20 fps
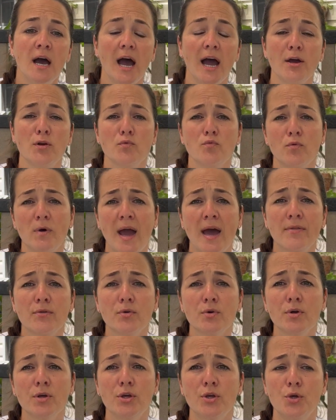I'd
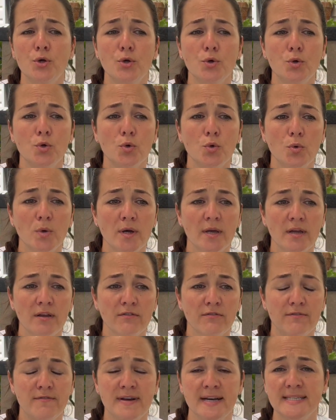rather you
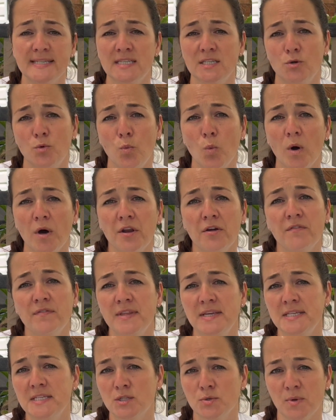invest in one of
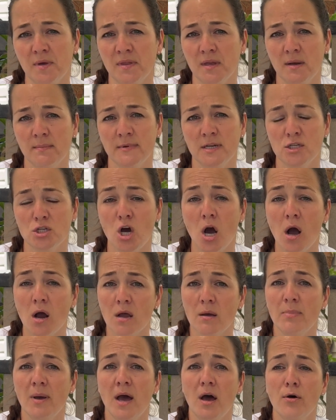these three that I'm going to talk
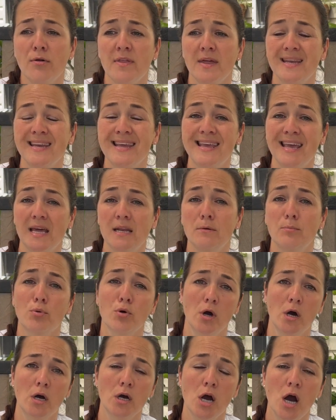about than get a
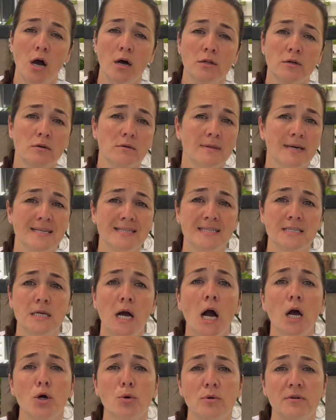prong collar that is
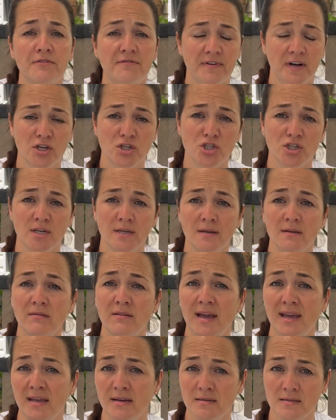not going to function
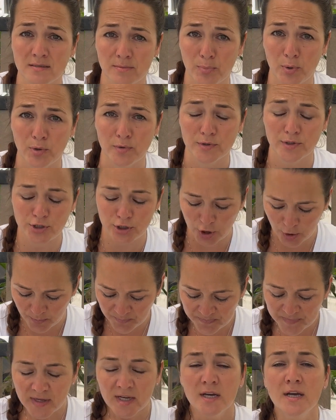like it is supposed to.
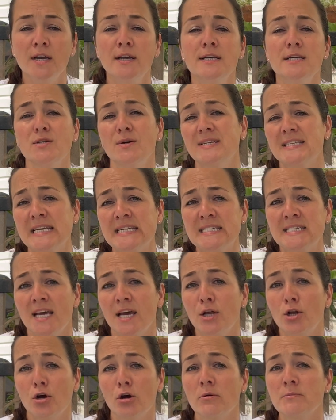So as I
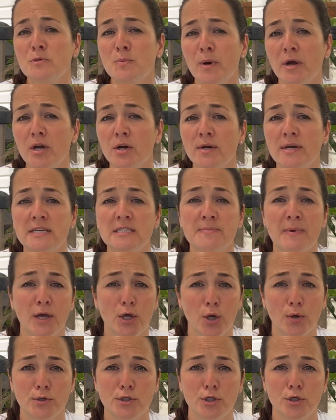said, Hermspringer is my
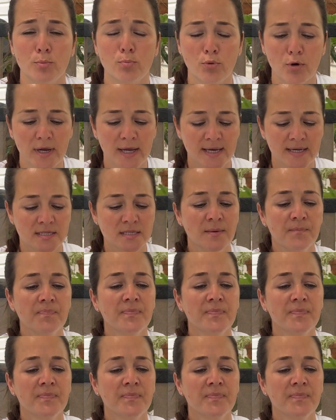go-to brand.